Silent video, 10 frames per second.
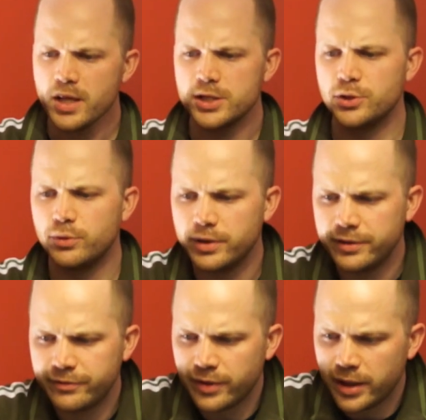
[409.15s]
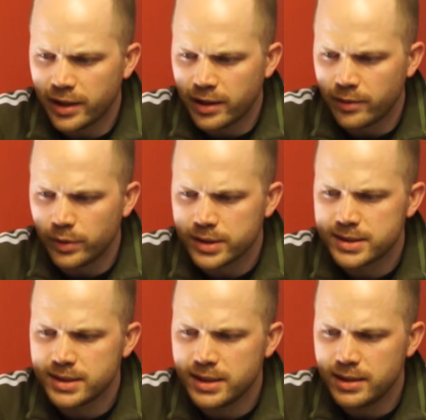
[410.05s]
So if we'll
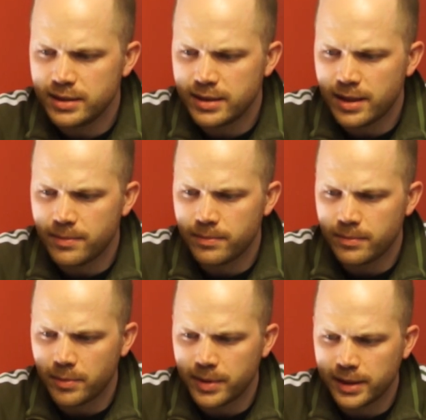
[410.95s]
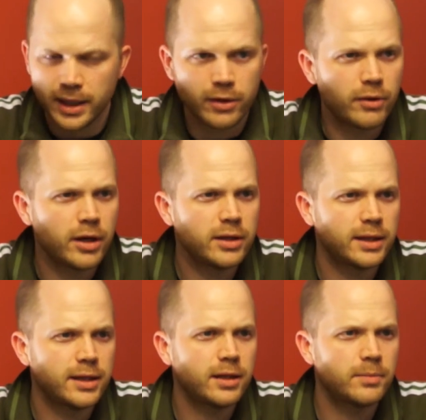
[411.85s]
see them a bit later on, I
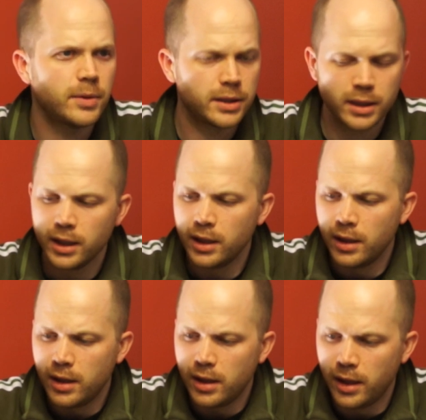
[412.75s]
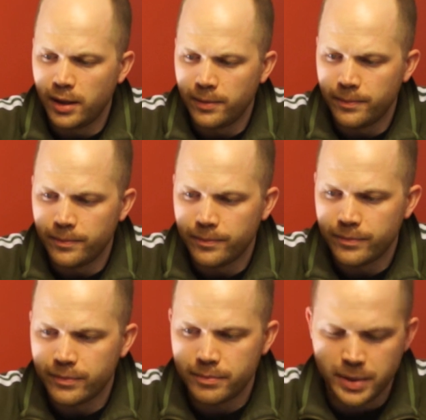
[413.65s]
think, but
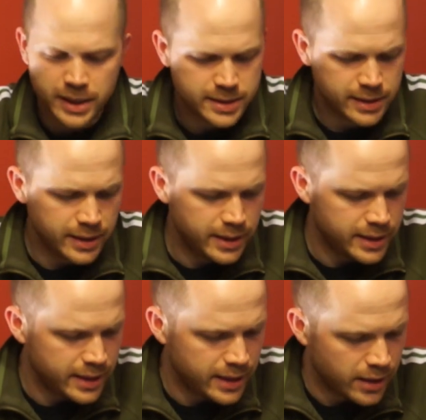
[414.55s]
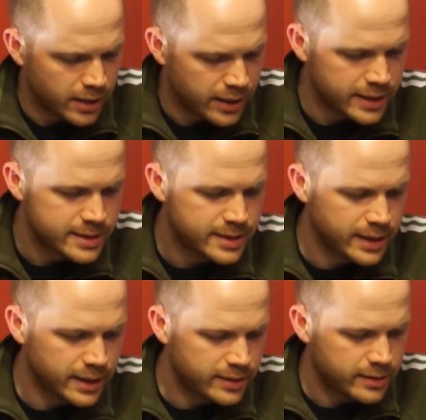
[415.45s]
basically the
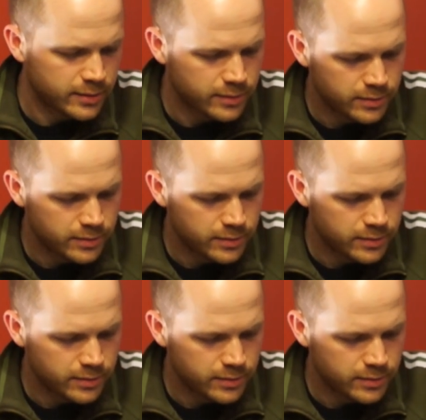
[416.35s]
instinct